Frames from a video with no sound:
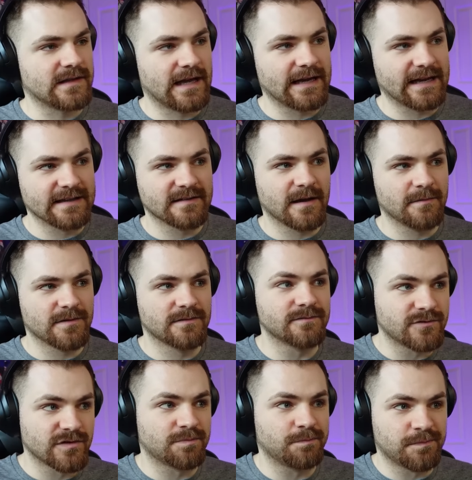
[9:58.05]
Like, in terms of
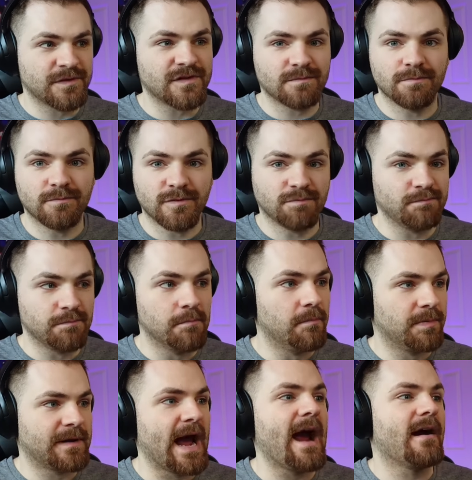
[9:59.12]
just
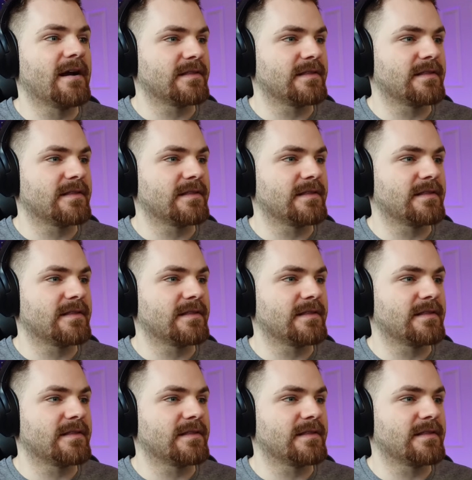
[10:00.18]
character.